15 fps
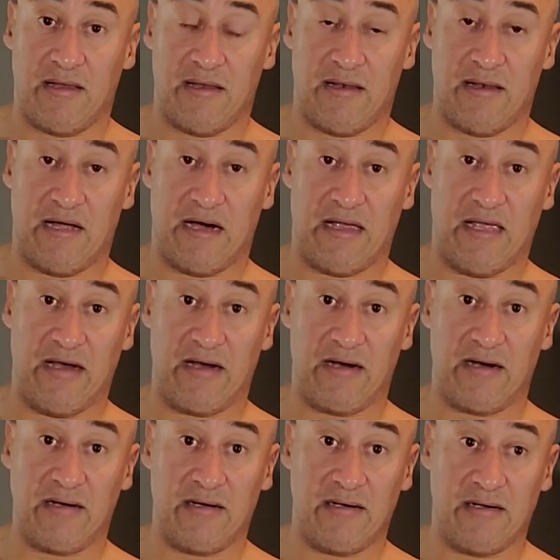now
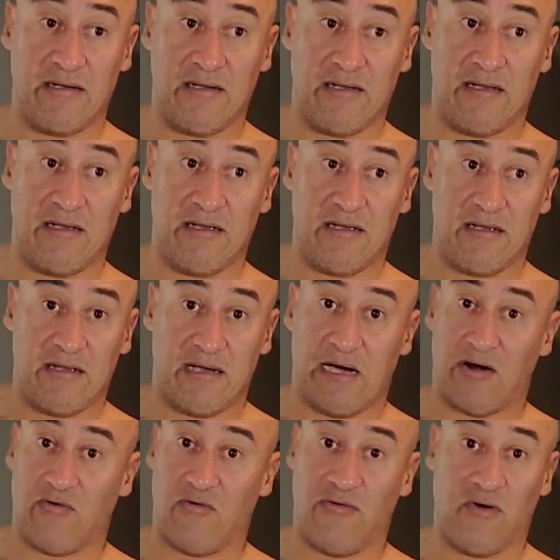here, I
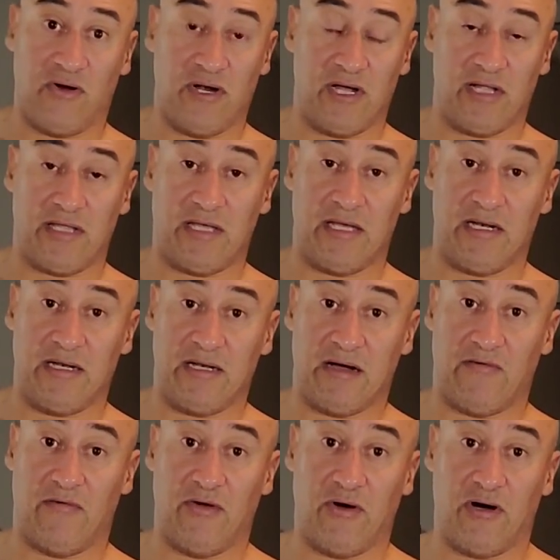don't feel nothing. I
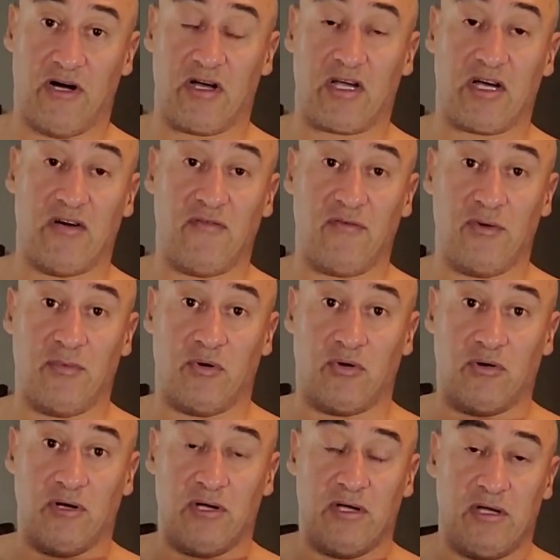feel uncomfortable.
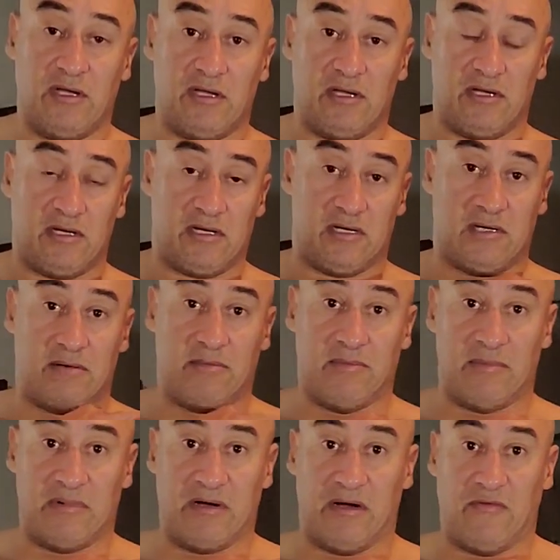
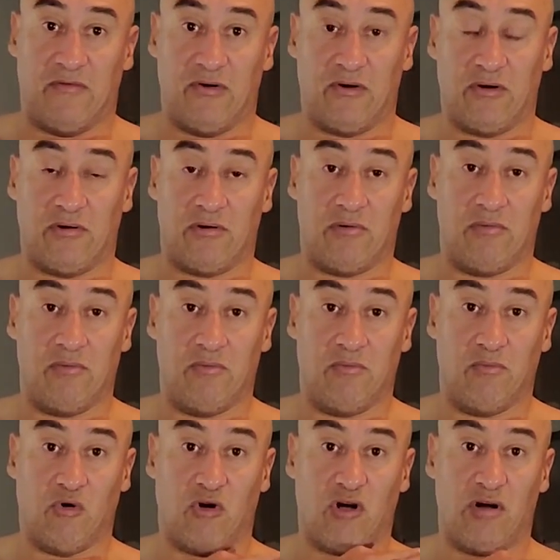I feel
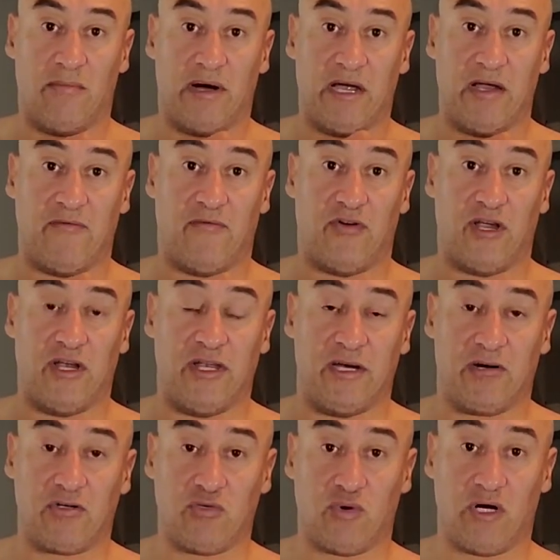more of my front
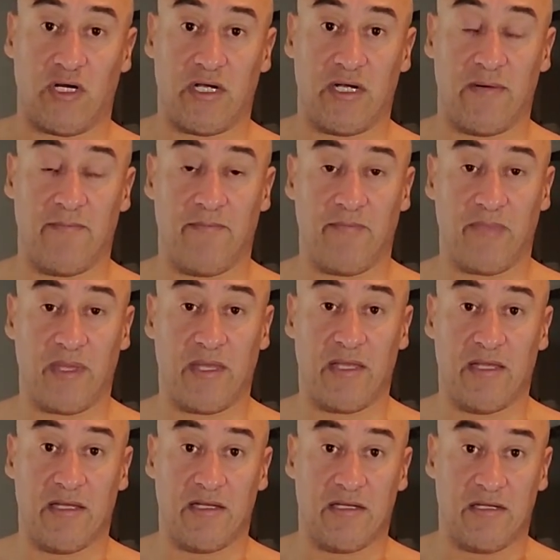delts working.
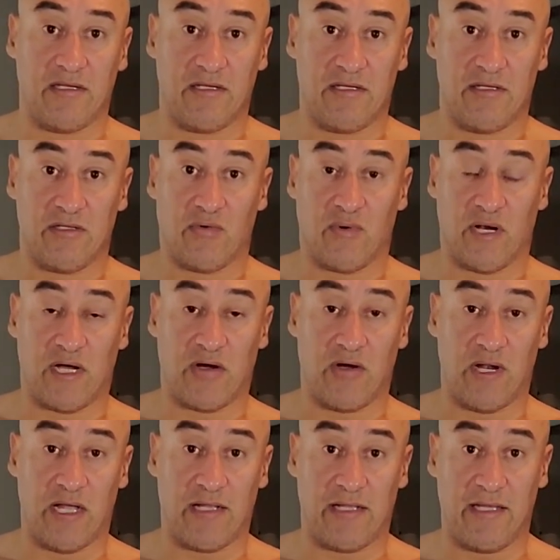So when I go
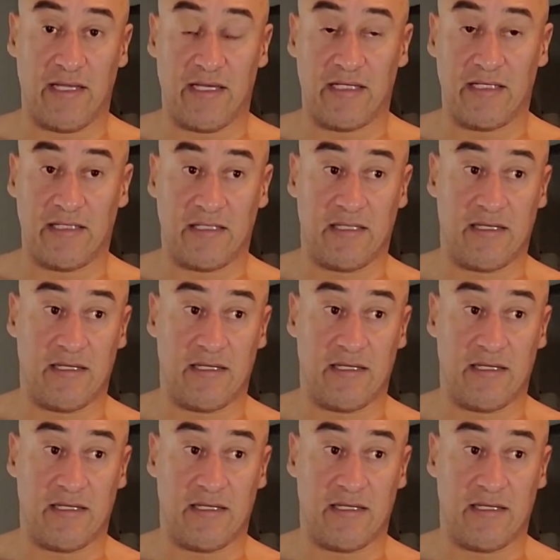like this,